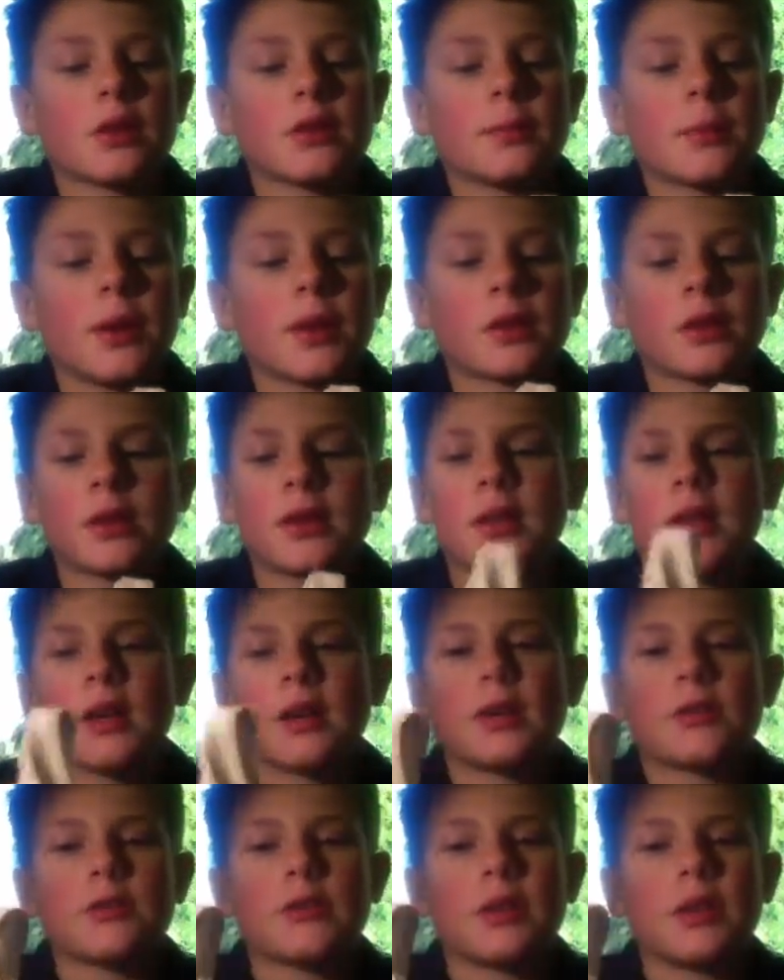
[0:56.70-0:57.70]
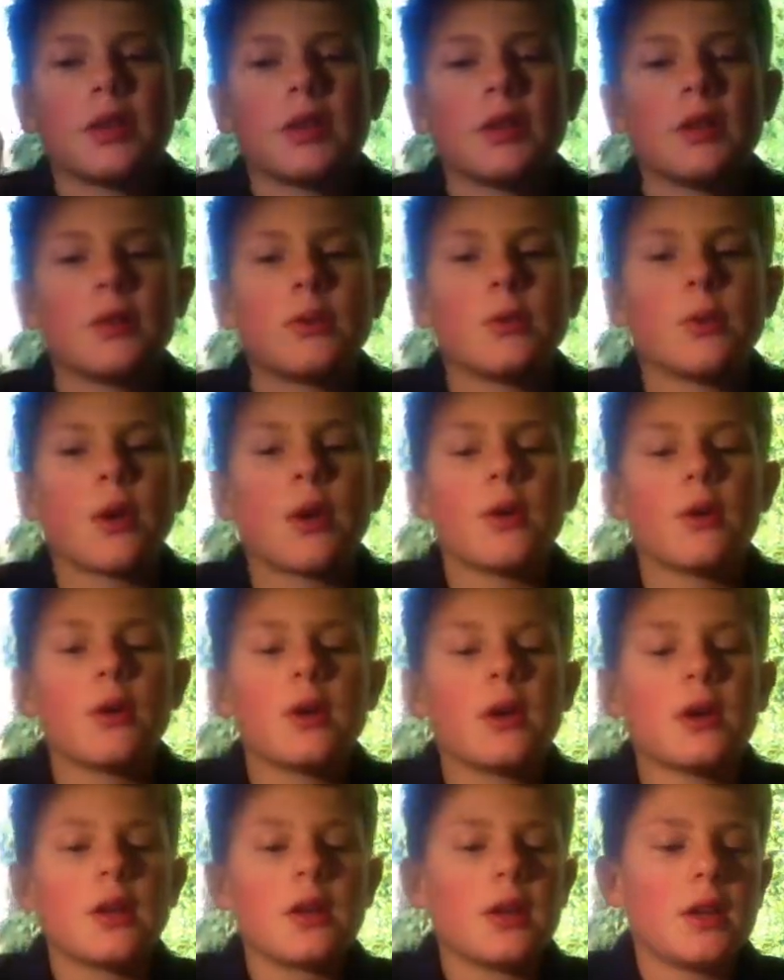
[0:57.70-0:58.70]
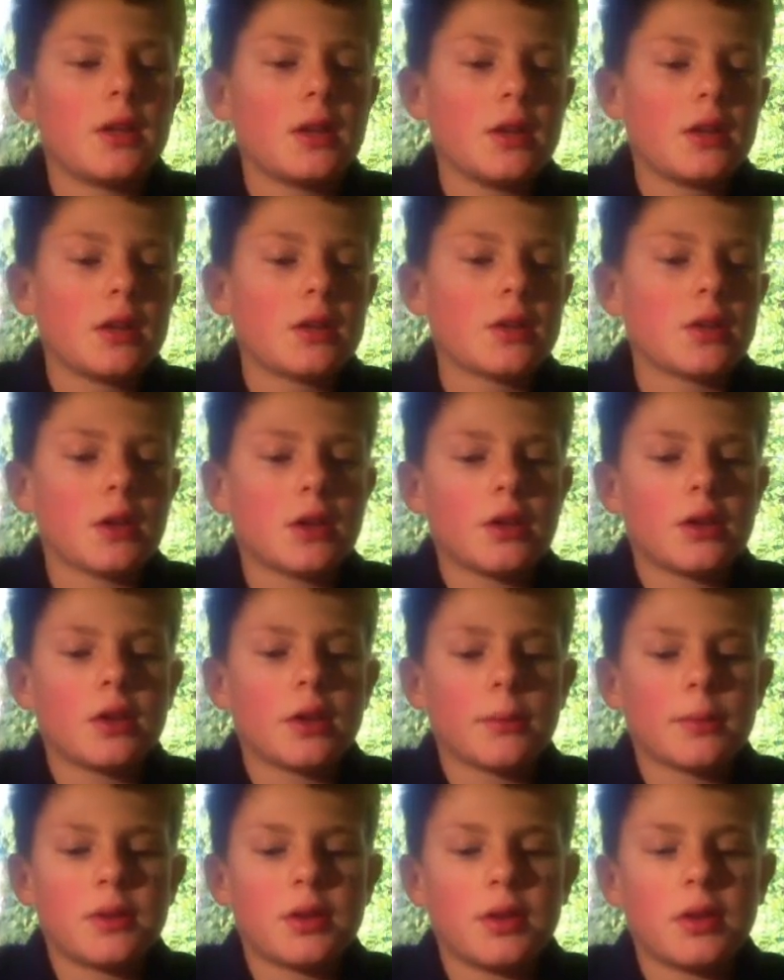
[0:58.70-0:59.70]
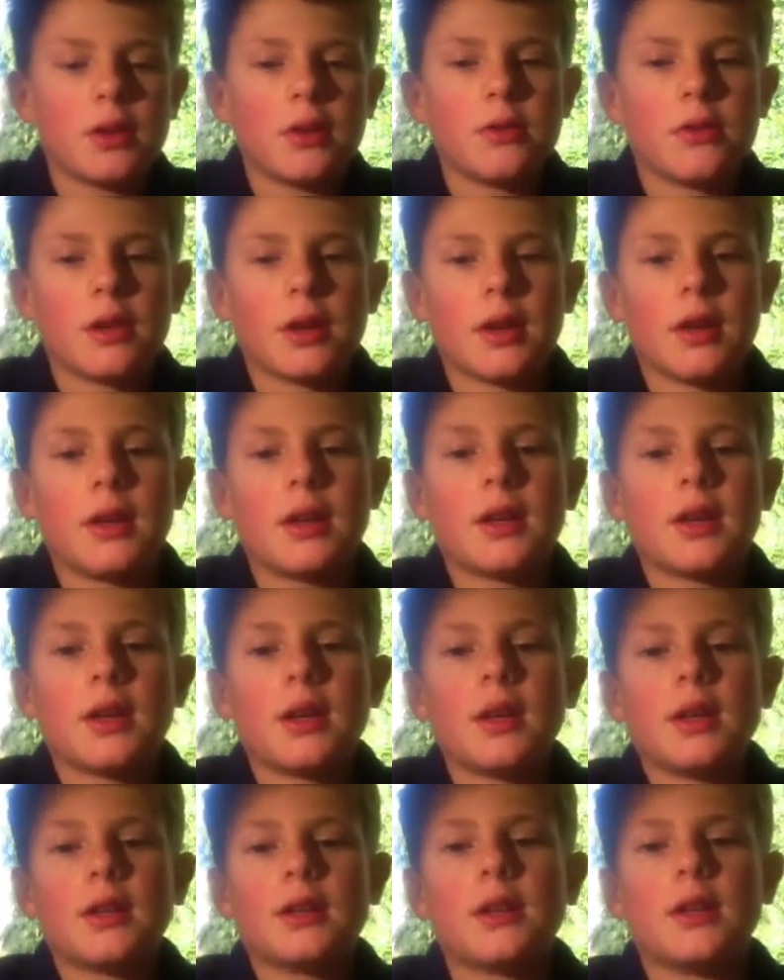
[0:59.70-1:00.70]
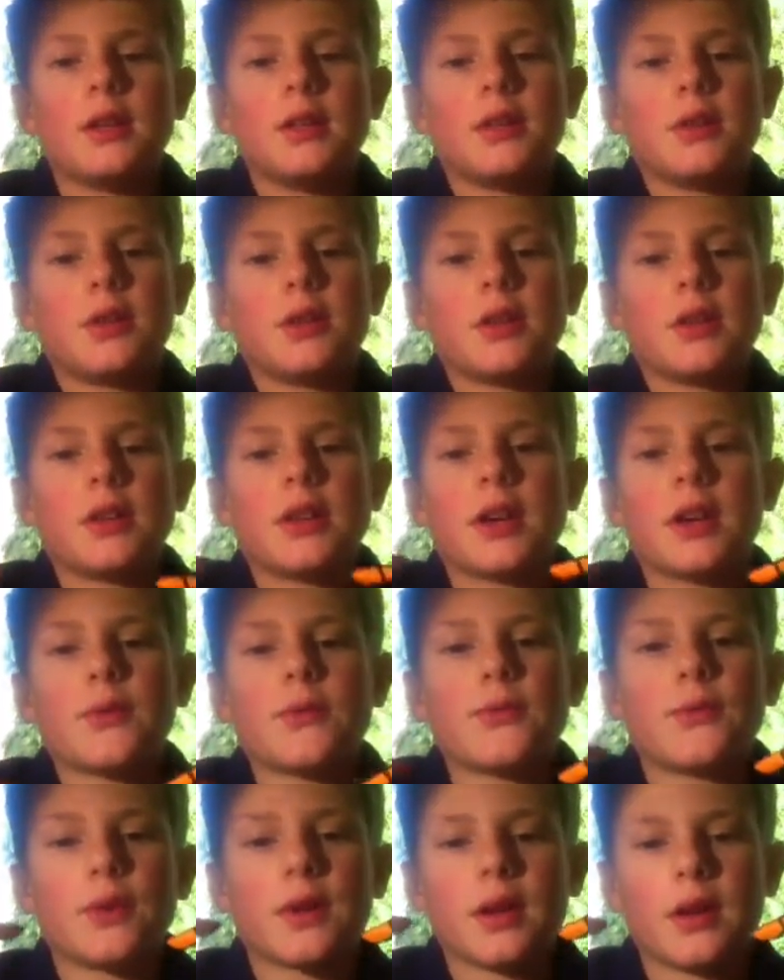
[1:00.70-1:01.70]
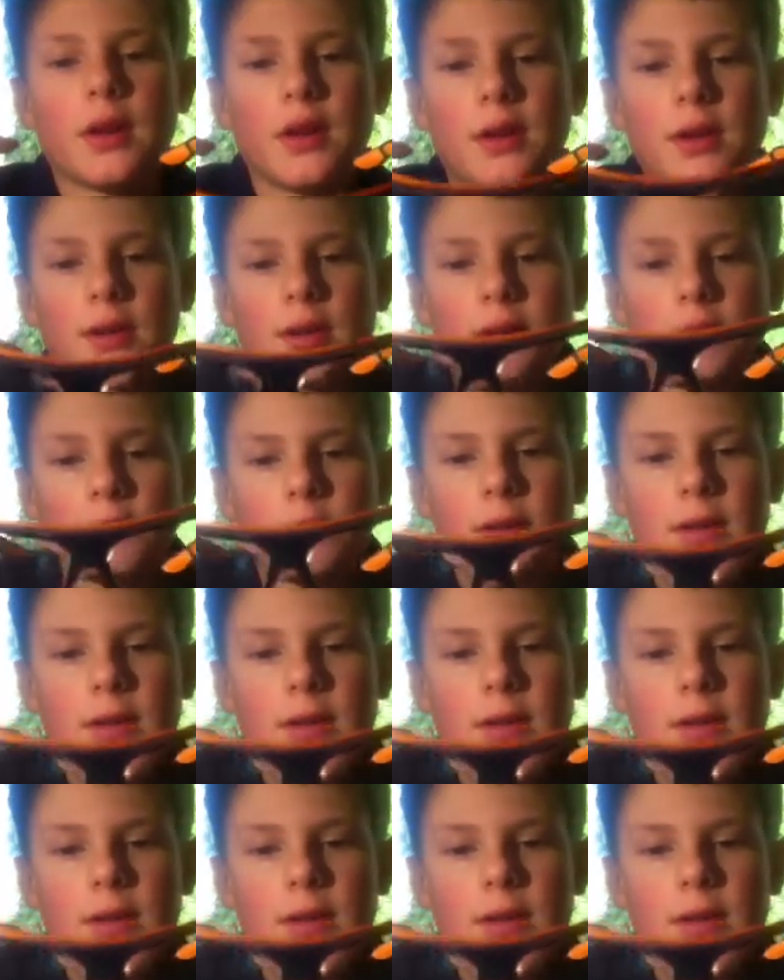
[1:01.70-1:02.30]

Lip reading: mask in there, that's really good as well. So it's up to you really. These you can get for like